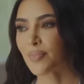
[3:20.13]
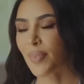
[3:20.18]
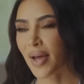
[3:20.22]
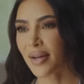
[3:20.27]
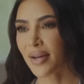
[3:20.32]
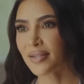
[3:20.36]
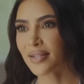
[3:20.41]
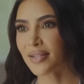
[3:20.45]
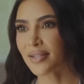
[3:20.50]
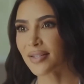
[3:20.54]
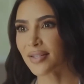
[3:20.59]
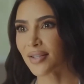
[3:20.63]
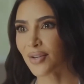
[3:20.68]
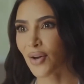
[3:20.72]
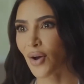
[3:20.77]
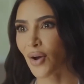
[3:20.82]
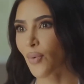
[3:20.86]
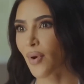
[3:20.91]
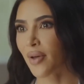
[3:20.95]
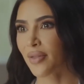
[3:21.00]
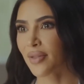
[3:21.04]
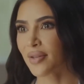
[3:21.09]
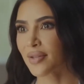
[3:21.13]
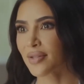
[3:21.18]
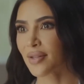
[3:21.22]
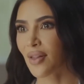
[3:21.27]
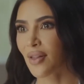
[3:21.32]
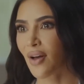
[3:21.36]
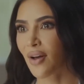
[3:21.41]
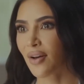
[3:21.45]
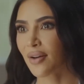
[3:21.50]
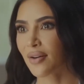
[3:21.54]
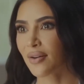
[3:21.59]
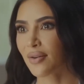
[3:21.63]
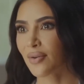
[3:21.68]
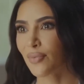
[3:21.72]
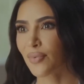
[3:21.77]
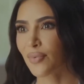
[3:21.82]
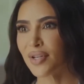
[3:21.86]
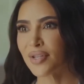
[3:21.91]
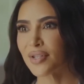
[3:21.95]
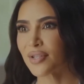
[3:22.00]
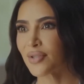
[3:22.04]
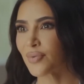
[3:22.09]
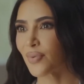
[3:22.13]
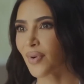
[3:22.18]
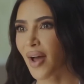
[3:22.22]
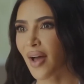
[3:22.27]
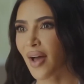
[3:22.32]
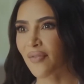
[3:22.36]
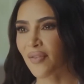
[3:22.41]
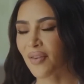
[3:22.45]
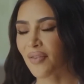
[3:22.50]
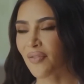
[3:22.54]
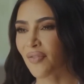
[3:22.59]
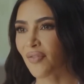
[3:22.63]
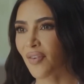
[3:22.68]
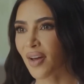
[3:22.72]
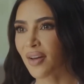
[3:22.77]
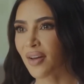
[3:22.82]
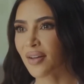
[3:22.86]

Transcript: as this sounds, this isn't even the worst thing Kim has done to Kourtney